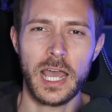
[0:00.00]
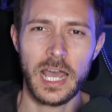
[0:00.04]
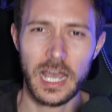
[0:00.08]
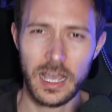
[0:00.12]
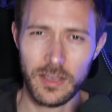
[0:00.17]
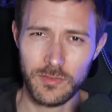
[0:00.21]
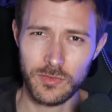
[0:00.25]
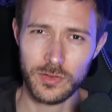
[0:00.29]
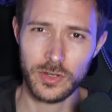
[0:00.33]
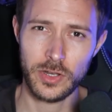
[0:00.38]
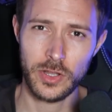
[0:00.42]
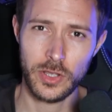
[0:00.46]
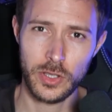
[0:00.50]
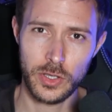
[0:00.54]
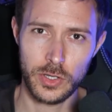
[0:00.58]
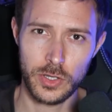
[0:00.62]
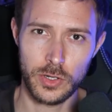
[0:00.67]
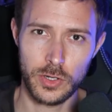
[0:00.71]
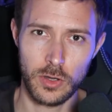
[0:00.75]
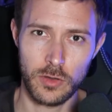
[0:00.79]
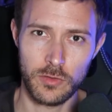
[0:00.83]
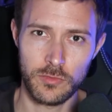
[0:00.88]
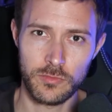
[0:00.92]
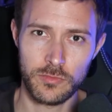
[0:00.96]
haven't
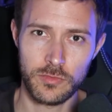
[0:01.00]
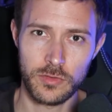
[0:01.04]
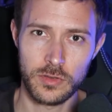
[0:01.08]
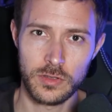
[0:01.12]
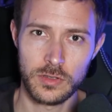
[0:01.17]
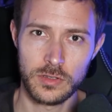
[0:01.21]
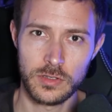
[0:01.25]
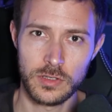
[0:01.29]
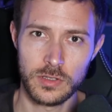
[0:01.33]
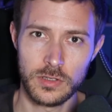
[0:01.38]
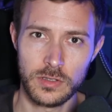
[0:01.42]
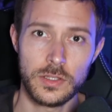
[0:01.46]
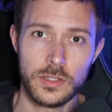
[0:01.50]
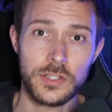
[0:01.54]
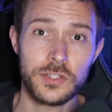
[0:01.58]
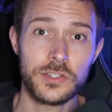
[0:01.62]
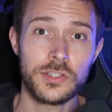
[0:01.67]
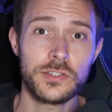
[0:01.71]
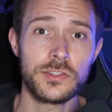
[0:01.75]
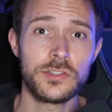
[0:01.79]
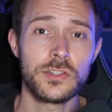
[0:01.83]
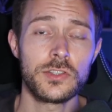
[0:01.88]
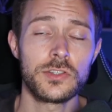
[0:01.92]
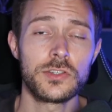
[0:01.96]
heard of. This
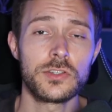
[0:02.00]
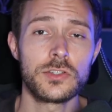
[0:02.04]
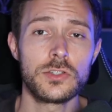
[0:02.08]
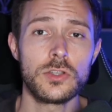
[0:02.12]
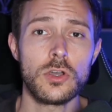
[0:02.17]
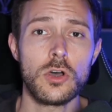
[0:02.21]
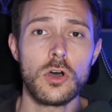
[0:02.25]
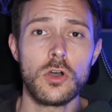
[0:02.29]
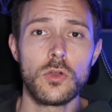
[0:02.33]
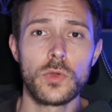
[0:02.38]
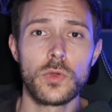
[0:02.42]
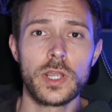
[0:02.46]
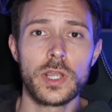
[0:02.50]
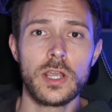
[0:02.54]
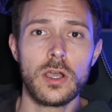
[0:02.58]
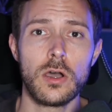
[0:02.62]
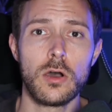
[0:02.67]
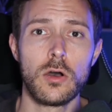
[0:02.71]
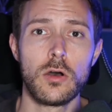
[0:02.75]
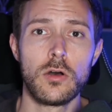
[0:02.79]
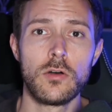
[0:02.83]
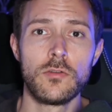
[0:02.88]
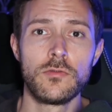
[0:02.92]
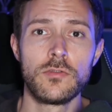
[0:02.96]
is the story
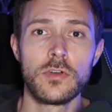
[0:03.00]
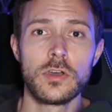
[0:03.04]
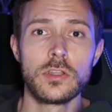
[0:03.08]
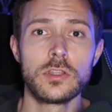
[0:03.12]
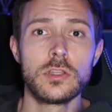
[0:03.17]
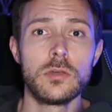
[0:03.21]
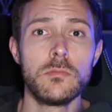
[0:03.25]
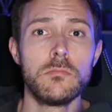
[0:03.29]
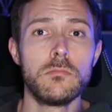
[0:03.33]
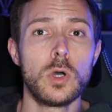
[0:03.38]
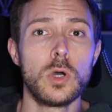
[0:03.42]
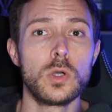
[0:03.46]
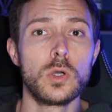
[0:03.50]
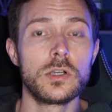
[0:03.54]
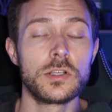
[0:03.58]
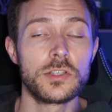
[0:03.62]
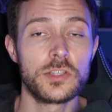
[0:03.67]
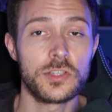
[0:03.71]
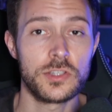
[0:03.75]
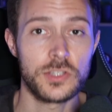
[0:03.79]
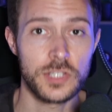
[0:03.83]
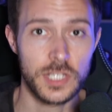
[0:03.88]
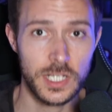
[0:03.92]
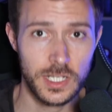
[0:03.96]
of the
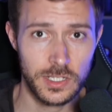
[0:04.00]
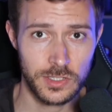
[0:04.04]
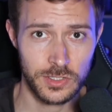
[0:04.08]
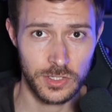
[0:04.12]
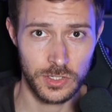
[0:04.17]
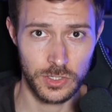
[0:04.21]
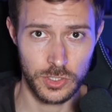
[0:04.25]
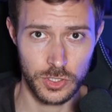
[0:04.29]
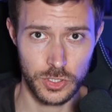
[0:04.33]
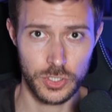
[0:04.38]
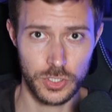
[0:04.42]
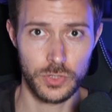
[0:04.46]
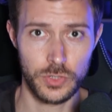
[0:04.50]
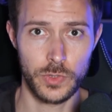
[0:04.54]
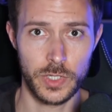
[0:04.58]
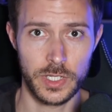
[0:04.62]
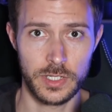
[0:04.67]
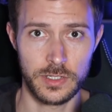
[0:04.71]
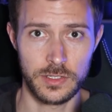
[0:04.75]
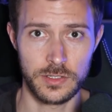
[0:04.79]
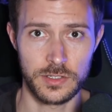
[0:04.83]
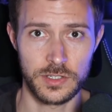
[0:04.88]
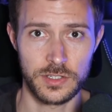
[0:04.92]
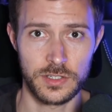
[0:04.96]
Monkseaton
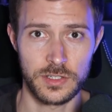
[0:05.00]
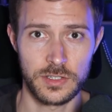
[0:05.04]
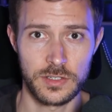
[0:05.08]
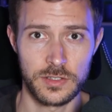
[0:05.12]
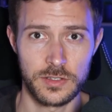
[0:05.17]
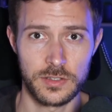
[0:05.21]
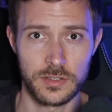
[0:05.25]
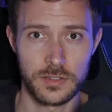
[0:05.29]
shootings.